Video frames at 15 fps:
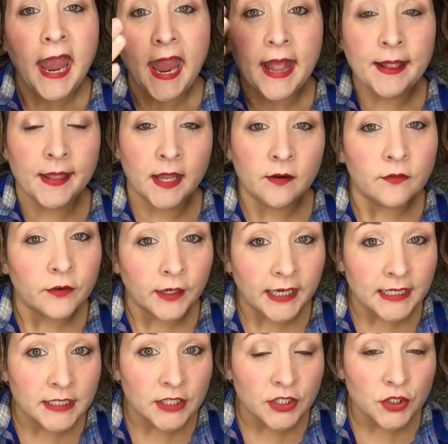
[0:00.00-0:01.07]
and then
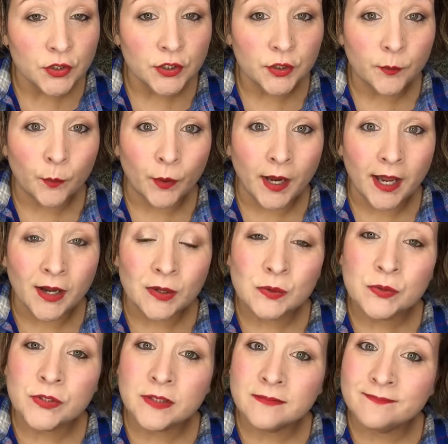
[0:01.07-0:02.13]
forget to do your
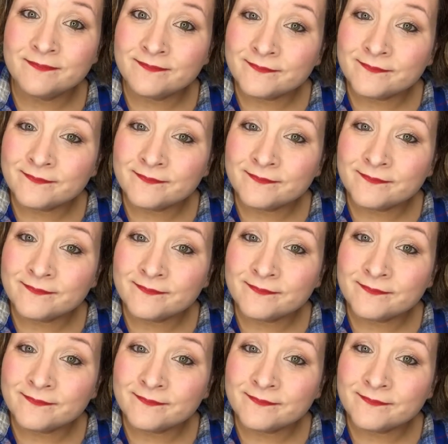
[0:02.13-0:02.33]
brows,